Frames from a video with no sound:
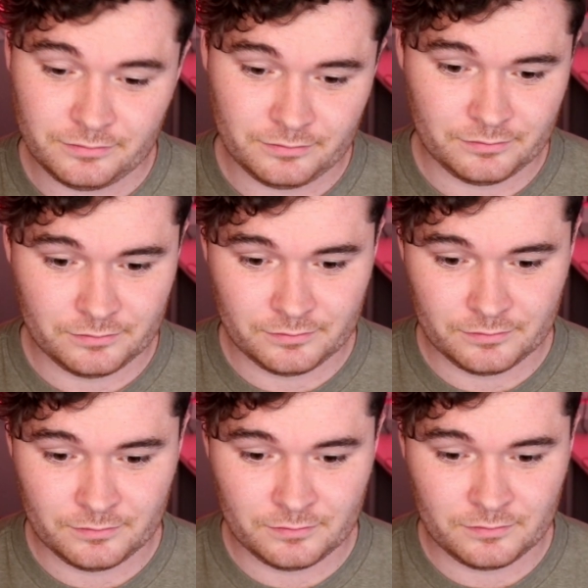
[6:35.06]

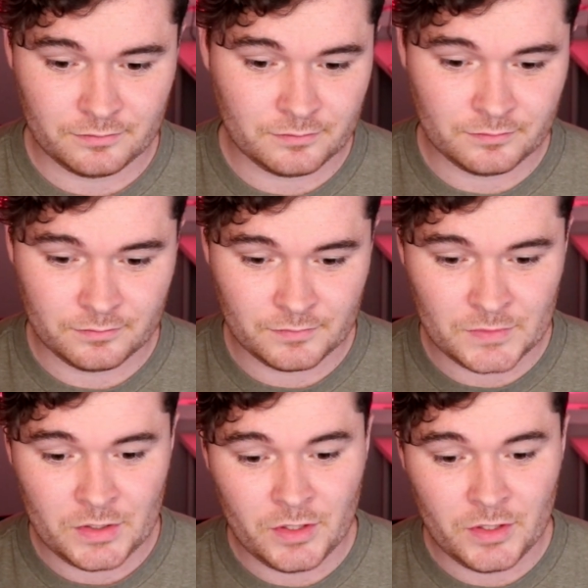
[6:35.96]
[no speech]